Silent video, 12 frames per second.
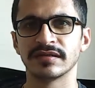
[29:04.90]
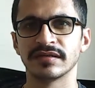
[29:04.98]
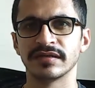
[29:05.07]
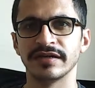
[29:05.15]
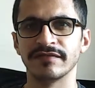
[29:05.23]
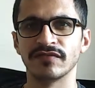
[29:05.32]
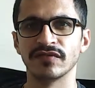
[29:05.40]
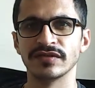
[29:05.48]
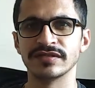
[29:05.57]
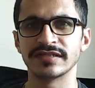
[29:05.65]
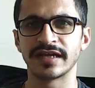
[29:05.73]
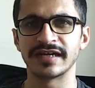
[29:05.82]

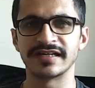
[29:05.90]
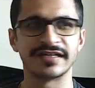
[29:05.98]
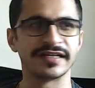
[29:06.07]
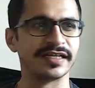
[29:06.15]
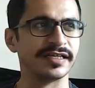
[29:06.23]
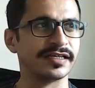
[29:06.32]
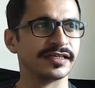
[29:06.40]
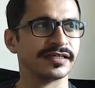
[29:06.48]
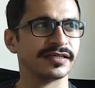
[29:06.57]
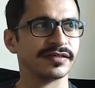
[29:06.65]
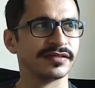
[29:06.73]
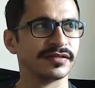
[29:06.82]
influence our handwriting?
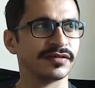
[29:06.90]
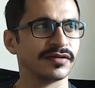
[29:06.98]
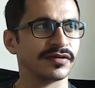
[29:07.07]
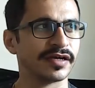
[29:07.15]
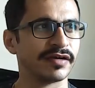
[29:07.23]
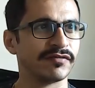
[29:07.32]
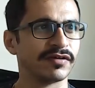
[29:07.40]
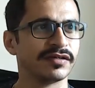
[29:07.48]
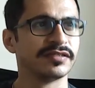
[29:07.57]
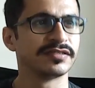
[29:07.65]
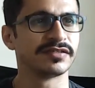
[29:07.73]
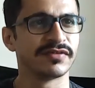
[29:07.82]
Okay, I've got
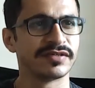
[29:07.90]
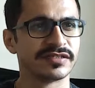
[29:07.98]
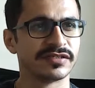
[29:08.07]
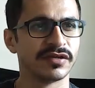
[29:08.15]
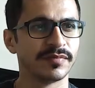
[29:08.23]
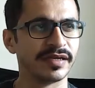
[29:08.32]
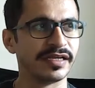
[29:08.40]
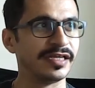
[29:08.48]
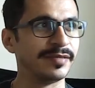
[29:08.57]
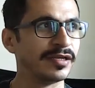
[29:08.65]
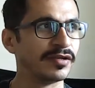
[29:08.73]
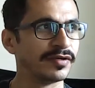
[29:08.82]
this question on my
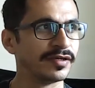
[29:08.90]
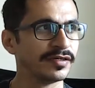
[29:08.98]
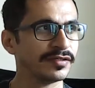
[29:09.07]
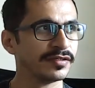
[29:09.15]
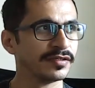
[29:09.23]
email over here.